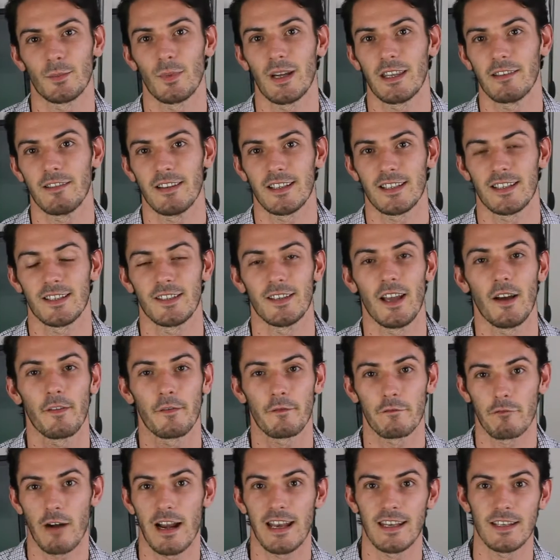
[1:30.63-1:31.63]
whether it's a
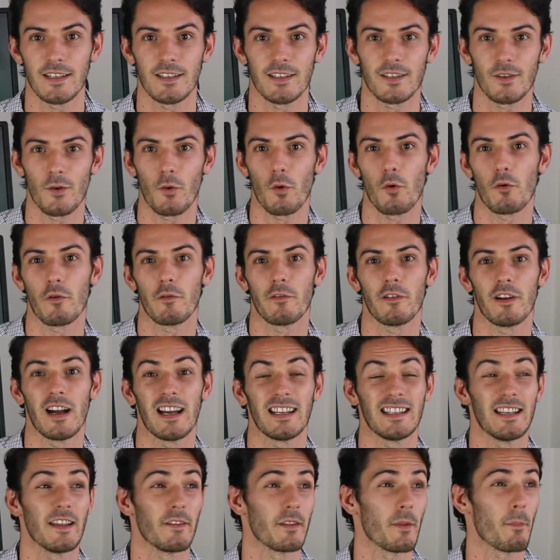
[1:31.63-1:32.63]
friend or
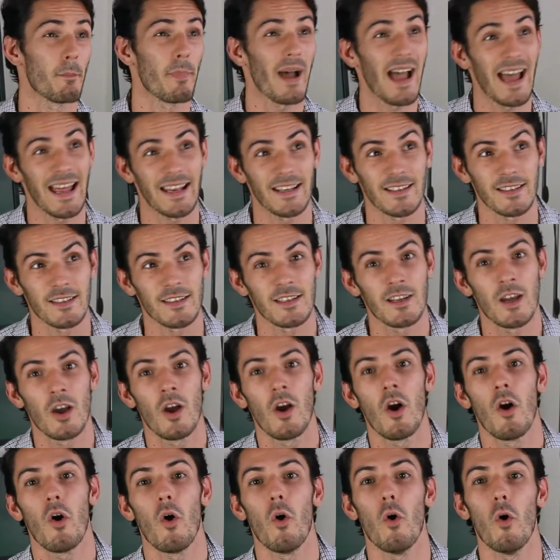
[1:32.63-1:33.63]
another band
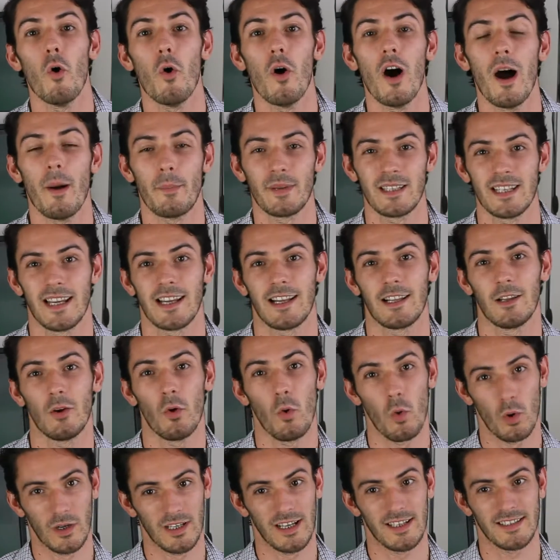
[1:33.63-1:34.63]
or a particular
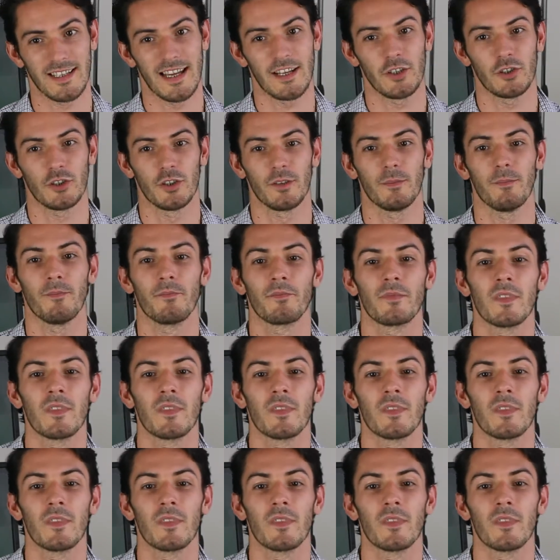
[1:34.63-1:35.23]
organisation.